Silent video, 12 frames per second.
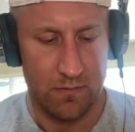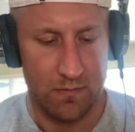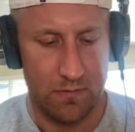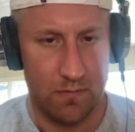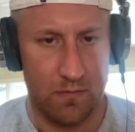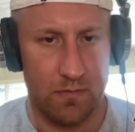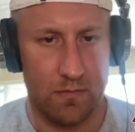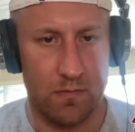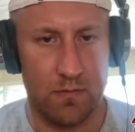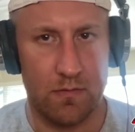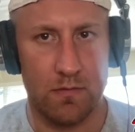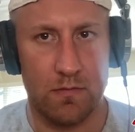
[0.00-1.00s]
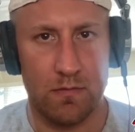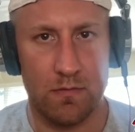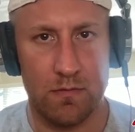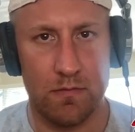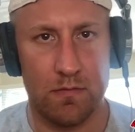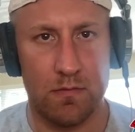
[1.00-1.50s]

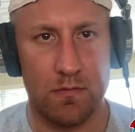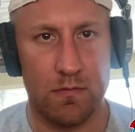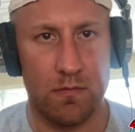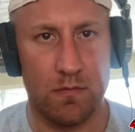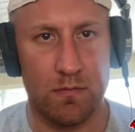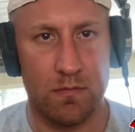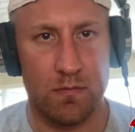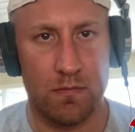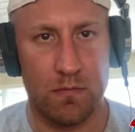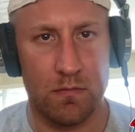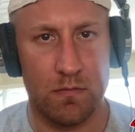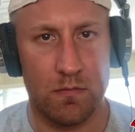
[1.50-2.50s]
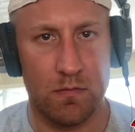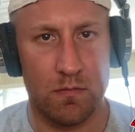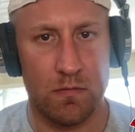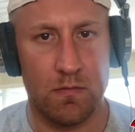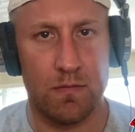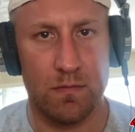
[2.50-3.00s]

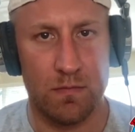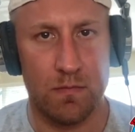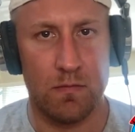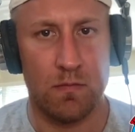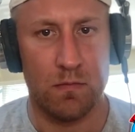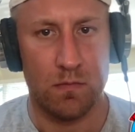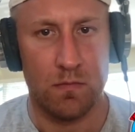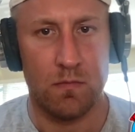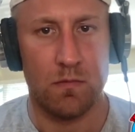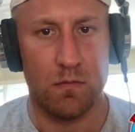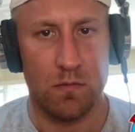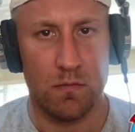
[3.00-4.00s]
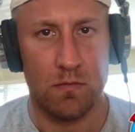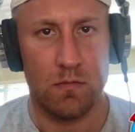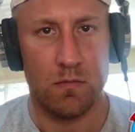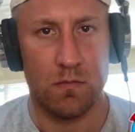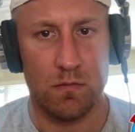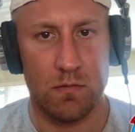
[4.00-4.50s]

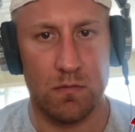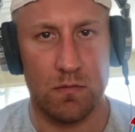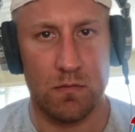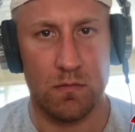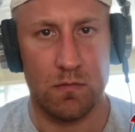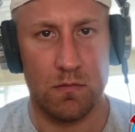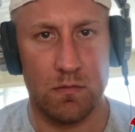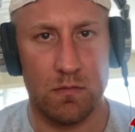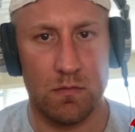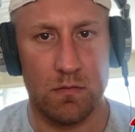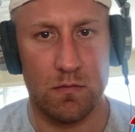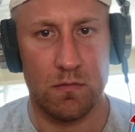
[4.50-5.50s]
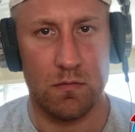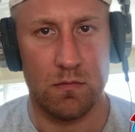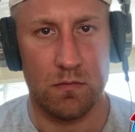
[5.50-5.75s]
[no speech]